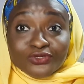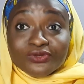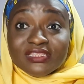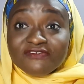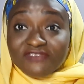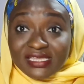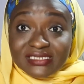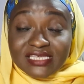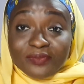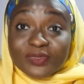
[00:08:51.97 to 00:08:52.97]
you the
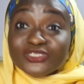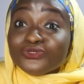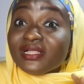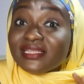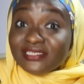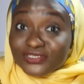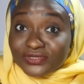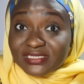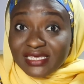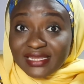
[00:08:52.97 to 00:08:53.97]
first step is to cleanse
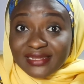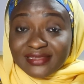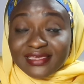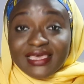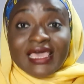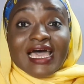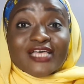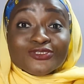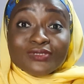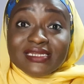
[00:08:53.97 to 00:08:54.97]
your skin.
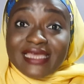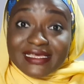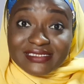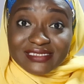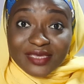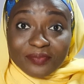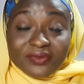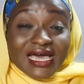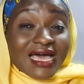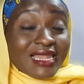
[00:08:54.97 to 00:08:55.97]
And so the next step,
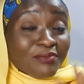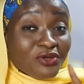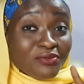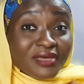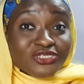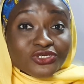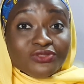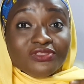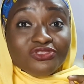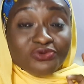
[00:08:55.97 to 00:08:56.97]
I'm going to
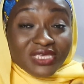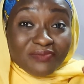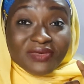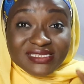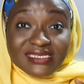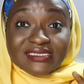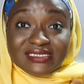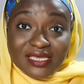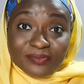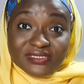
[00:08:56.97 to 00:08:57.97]
mention 3 basic
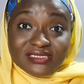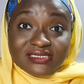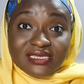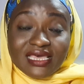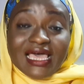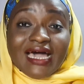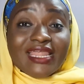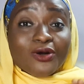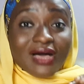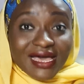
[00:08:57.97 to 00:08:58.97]
steps, and
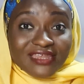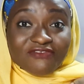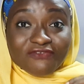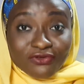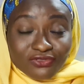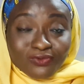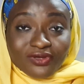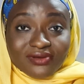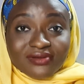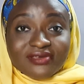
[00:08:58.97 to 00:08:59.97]
I'll add a 4th one.
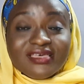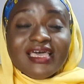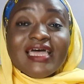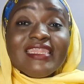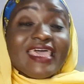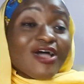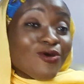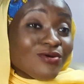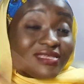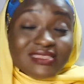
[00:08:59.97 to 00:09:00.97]
There
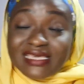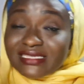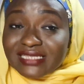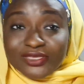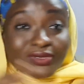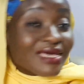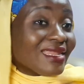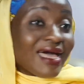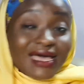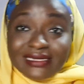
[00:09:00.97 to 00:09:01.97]
are other things that you can
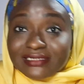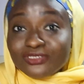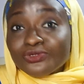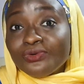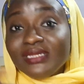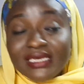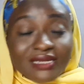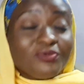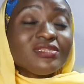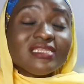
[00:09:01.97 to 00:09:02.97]
add,
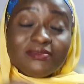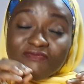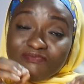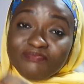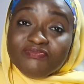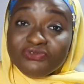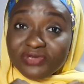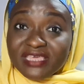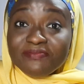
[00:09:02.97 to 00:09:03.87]
toning, but the 3